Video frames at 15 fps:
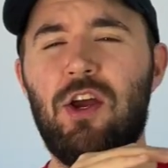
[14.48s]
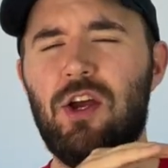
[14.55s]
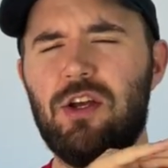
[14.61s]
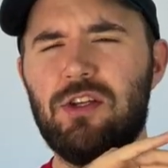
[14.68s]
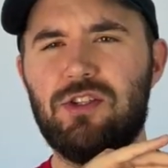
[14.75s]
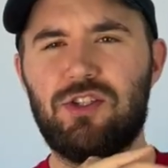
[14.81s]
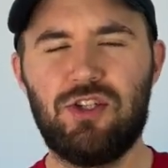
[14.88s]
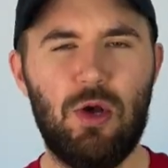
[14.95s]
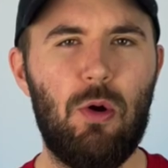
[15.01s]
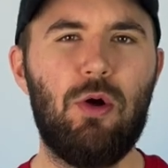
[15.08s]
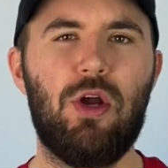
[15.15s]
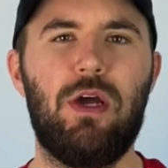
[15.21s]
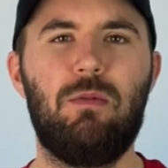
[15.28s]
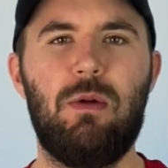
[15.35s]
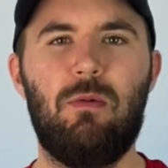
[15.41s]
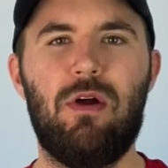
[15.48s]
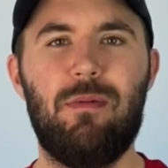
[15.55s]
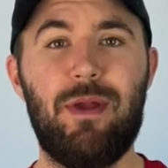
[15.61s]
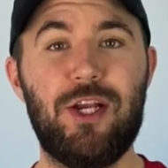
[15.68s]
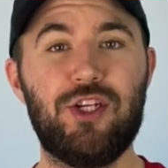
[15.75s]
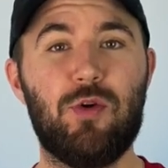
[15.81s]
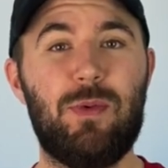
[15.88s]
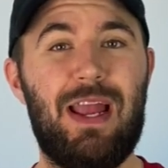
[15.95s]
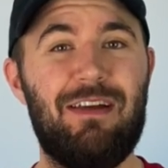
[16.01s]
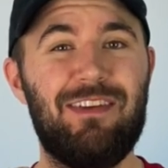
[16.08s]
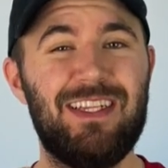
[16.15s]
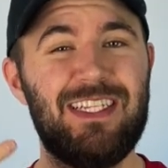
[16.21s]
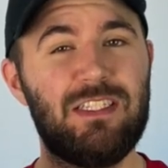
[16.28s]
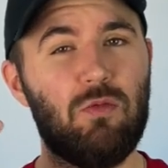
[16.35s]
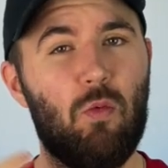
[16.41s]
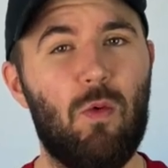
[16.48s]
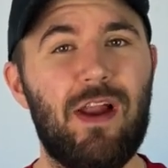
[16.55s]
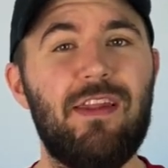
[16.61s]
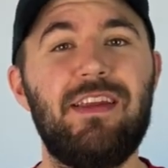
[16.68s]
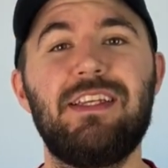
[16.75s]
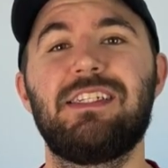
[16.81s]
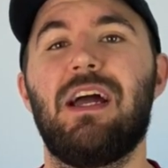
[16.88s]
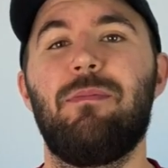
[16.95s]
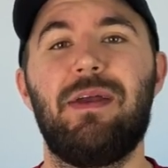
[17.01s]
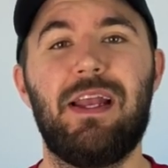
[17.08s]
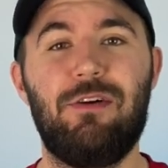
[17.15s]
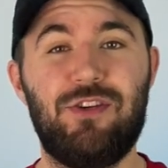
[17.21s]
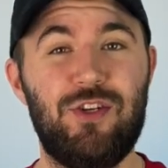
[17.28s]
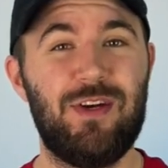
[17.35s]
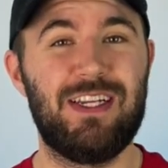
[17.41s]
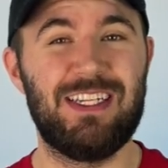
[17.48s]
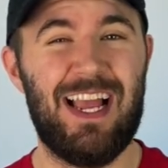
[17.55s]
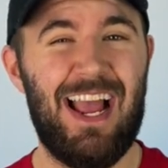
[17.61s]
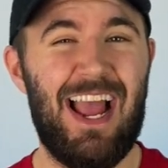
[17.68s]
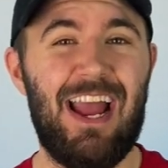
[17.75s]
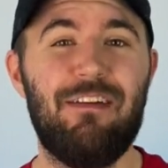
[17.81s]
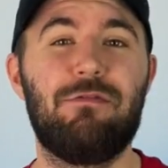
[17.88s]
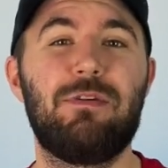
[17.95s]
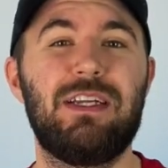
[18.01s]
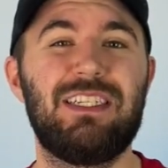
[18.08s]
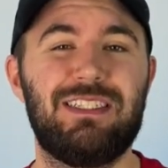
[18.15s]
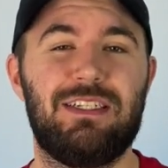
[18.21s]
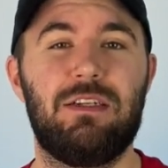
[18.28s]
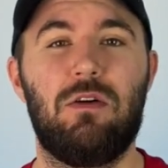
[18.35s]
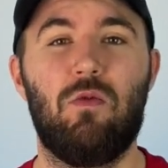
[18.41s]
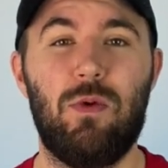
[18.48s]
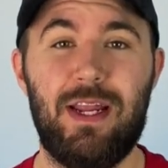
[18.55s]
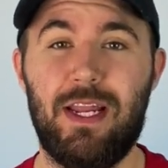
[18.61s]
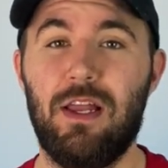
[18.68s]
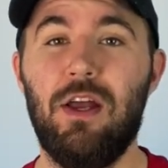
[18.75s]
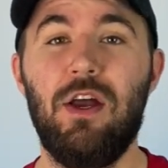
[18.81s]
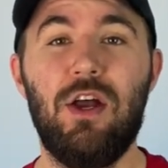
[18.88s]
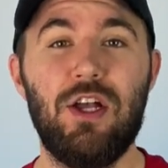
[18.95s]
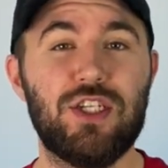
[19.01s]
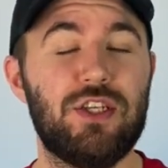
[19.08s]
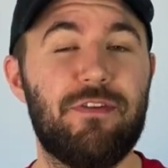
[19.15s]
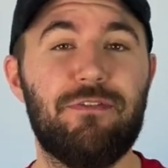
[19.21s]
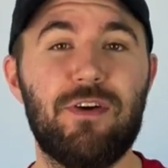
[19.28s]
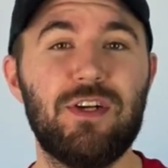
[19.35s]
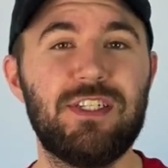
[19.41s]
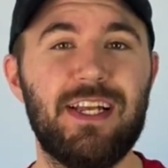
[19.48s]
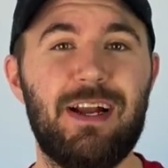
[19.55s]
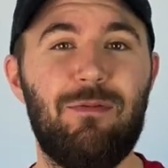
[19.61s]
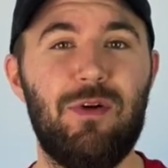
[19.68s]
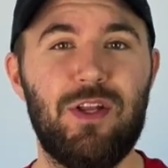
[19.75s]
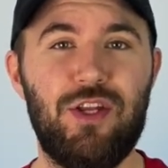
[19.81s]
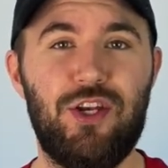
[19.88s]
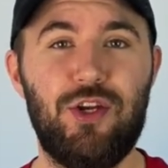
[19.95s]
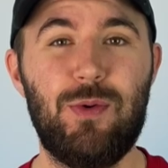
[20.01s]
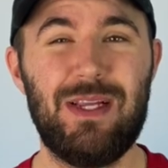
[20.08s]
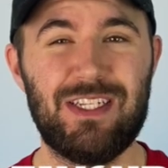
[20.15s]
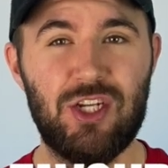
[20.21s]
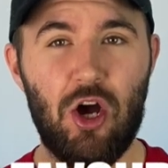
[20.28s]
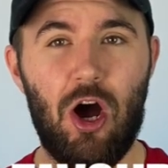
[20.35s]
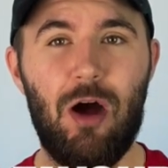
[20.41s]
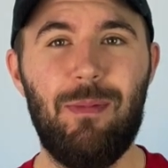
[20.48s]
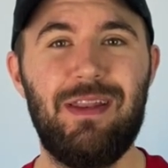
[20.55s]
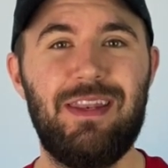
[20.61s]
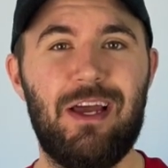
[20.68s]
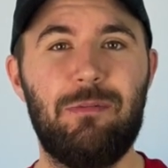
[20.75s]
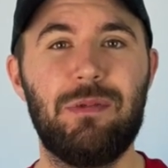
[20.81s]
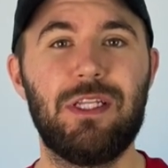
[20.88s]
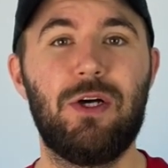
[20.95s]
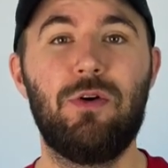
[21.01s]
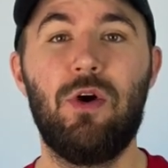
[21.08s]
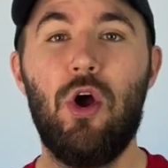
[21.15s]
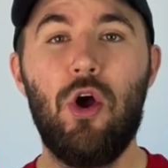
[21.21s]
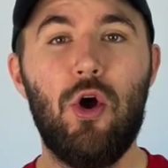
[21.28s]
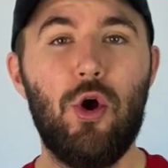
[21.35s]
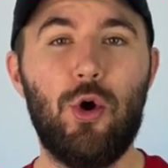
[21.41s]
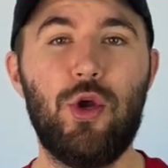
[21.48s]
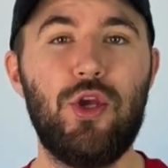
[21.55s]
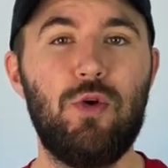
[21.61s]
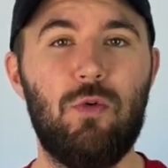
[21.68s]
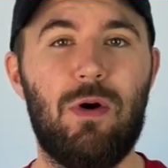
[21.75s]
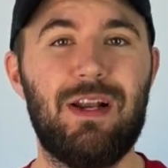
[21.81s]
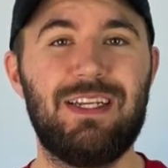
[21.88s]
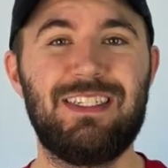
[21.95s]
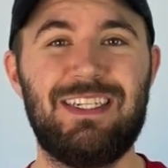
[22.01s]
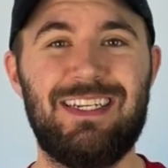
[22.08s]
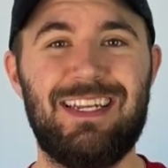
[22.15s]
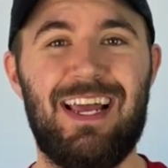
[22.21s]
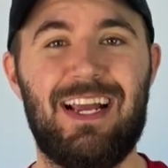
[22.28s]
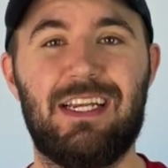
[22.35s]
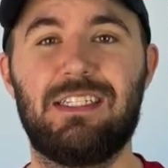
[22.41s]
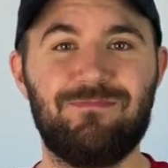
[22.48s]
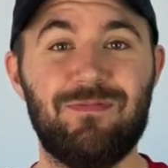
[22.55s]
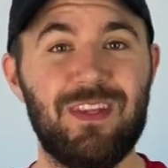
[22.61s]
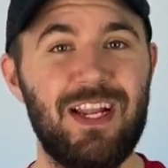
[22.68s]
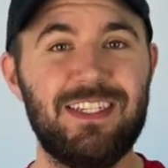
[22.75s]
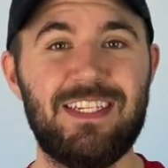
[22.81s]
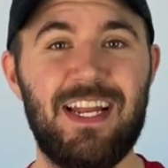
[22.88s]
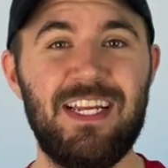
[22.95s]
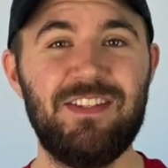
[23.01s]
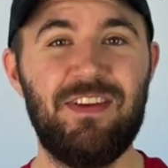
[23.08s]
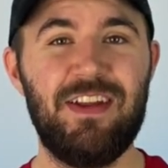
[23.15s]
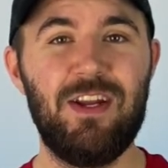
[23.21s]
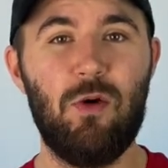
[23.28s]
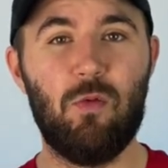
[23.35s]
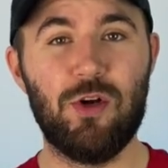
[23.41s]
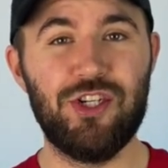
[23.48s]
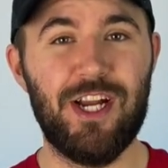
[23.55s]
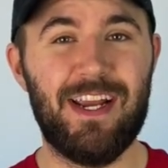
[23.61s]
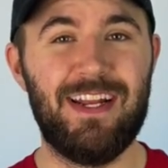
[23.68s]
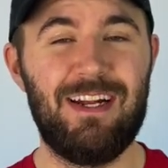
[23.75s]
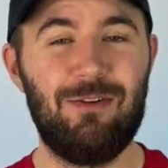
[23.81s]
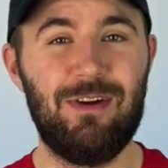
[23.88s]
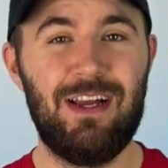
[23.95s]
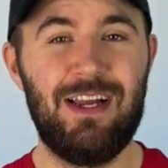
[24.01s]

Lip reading: so good. We want to make sure we have at least one of these coming out to you guys every single week. So the first thing I want you to do is comment down below who you want to see next. Today's video, we're checking out